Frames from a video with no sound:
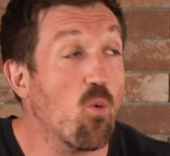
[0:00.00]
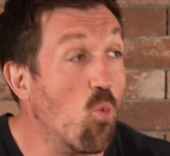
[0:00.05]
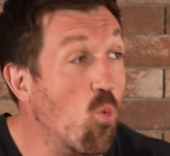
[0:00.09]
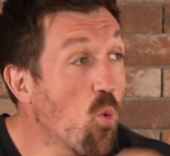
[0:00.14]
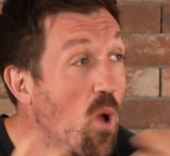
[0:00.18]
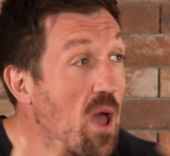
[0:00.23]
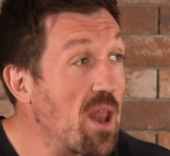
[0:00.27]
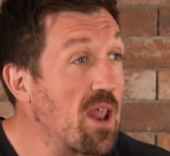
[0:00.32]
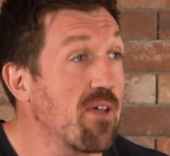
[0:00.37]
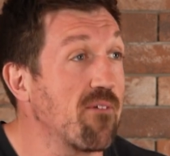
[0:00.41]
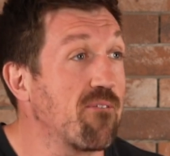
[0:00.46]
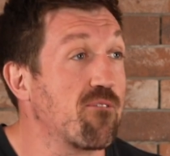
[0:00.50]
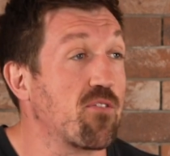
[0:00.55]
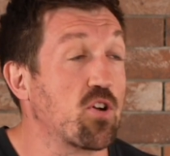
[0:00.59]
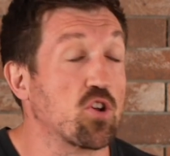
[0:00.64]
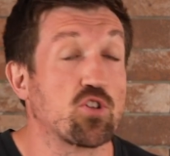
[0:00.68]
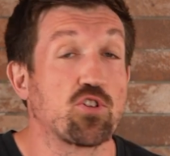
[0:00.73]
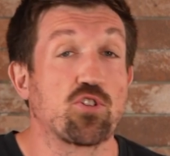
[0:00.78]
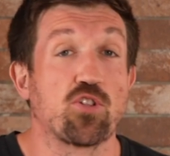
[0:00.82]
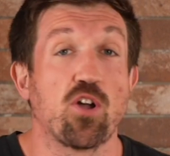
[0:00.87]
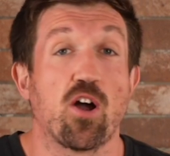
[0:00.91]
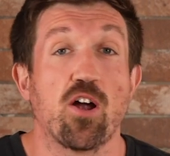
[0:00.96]
when I
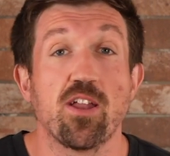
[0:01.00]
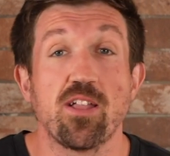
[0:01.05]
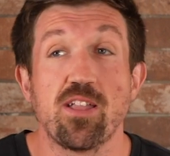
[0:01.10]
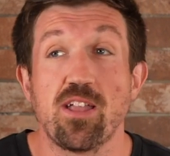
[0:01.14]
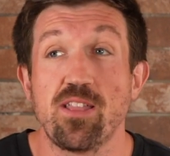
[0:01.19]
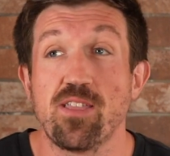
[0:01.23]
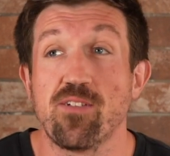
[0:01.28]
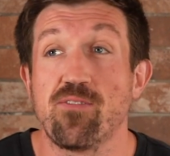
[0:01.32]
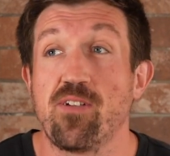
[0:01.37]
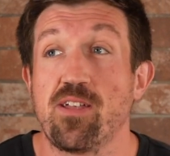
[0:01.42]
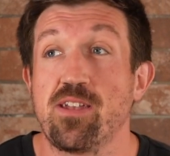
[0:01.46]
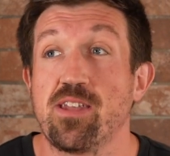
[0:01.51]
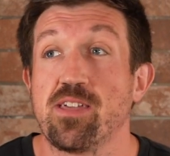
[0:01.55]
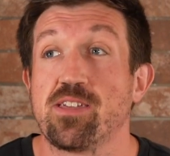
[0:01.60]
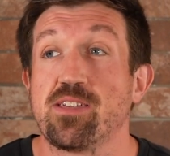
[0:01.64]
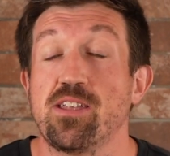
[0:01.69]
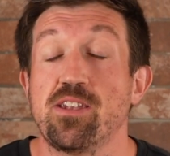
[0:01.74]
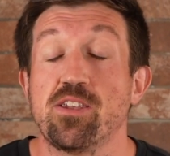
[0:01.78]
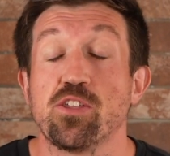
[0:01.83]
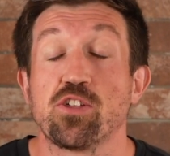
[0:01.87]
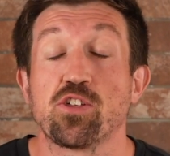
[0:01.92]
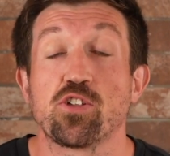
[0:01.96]
first started in the fitness
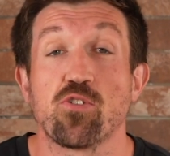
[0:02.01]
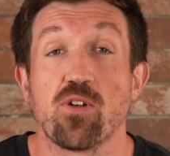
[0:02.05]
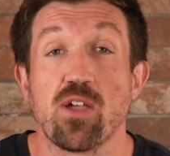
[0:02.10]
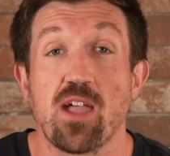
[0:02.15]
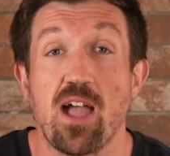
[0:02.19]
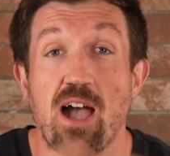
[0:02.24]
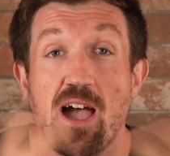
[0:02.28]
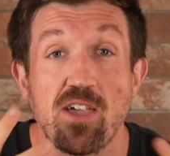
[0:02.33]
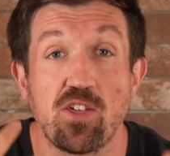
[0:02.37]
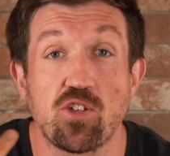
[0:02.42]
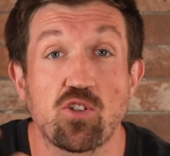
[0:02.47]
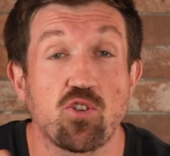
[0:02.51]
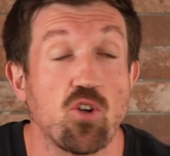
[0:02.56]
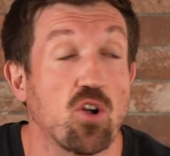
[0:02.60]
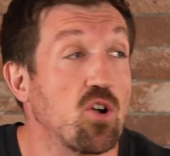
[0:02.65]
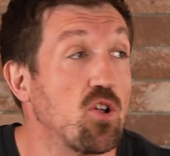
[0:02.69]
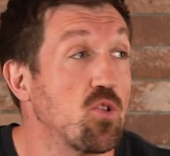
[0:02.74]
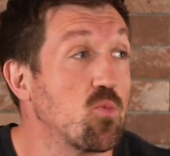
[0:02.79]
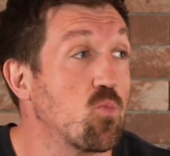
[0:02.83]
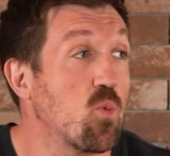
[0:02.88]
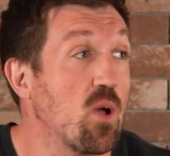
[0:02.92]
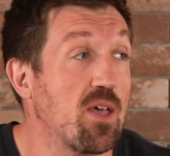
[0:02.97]
industry, I
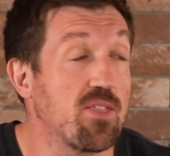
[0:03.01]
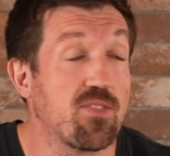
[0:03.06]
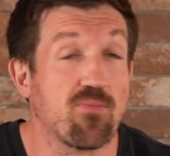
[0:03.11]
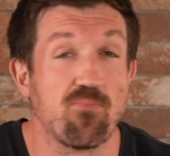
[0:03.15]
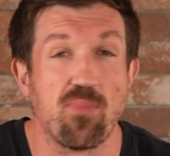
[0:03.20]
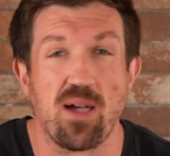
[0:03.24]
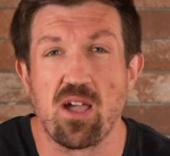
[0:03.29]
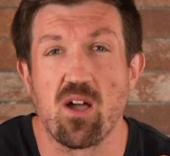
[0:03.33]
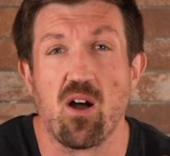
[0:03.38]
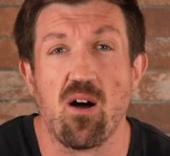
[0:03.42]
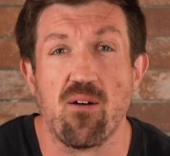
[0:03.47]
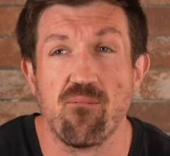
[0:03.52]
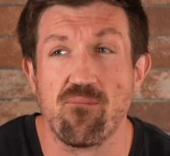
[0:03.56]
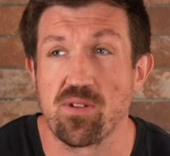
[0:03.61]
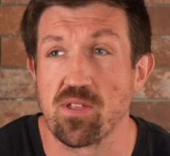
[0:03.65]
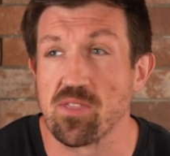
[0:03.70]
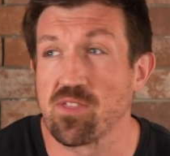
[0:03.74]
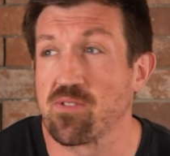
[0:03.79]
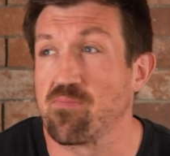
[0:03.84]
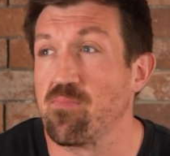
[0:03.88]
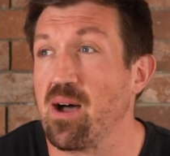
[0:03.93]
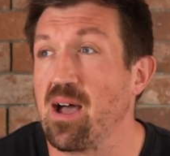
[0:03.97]
struggled with my
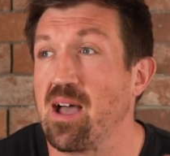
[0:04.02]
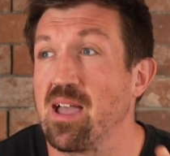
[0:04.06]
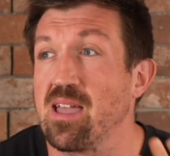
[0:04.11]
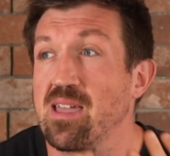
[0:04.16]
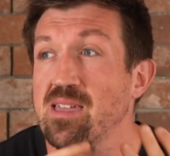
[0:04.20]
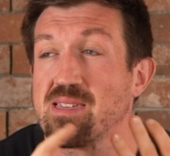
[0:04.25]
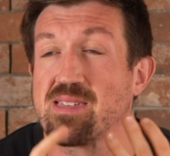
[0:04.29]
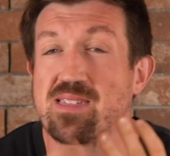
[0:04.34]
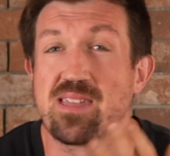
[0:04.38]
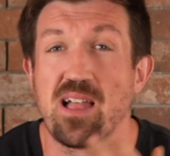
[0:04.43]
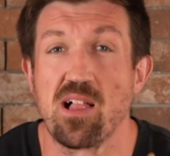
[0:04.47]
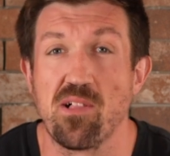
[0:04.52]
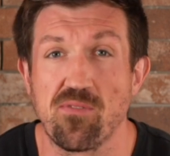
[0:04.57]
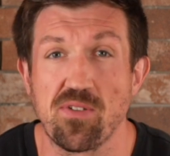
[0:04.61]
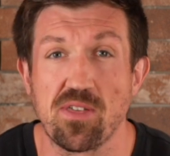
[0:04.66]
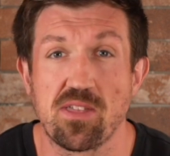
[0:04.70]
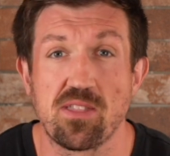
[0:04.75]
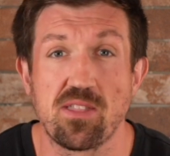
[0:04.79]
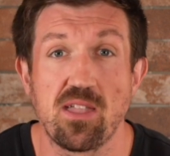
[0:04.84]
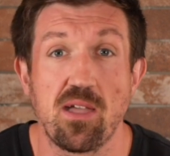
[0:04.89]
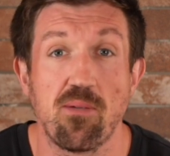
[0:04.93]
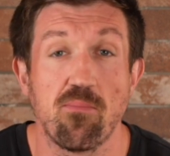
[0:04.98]
confidence, my
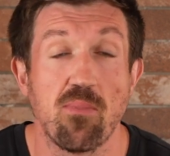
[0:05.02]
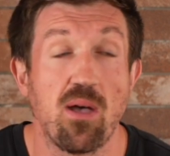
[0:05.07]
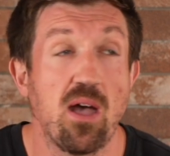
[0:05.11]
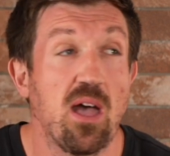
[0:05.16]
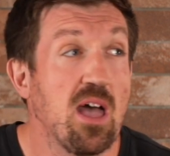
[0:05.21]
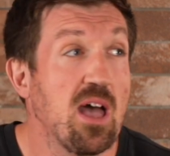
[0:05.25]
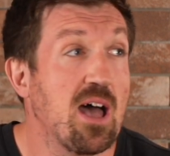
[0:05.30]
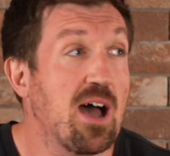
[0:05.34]
self-esteem.